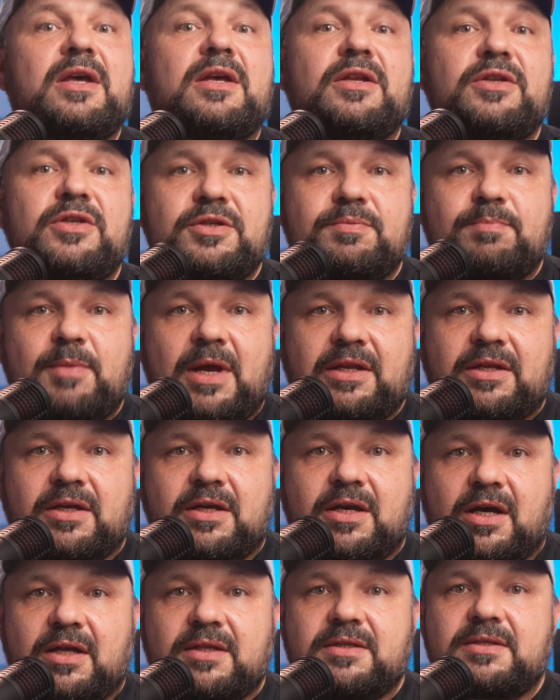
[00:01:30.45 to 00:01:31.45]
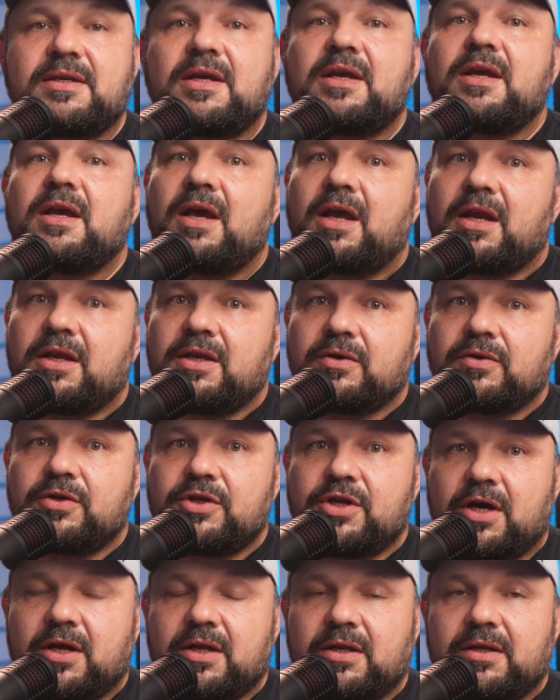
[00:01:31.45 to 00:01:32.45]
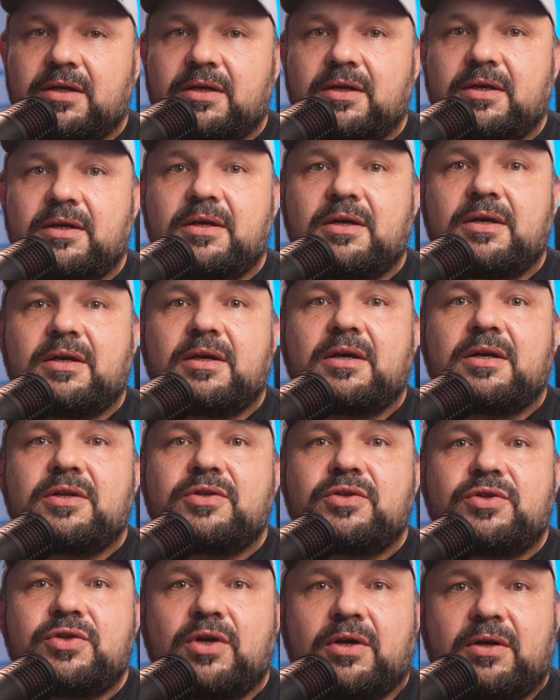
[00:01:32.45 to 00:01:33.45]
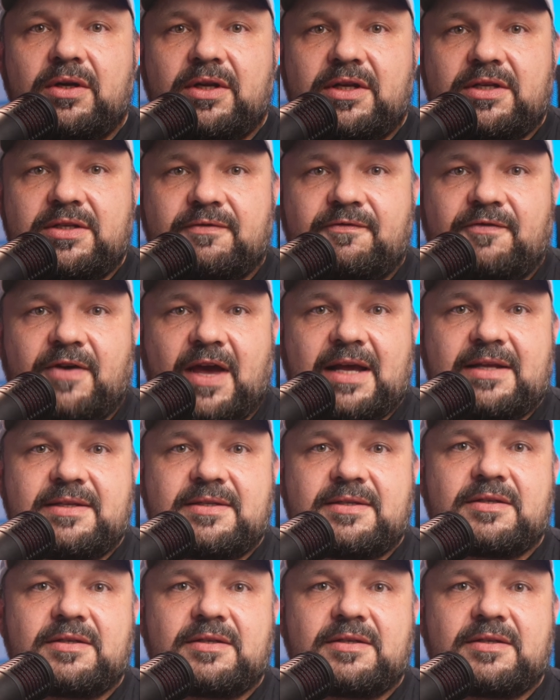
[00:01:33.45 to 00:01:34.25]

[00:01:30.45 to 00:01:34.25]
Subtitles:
just make the cuts and you're done. To toggle these effects,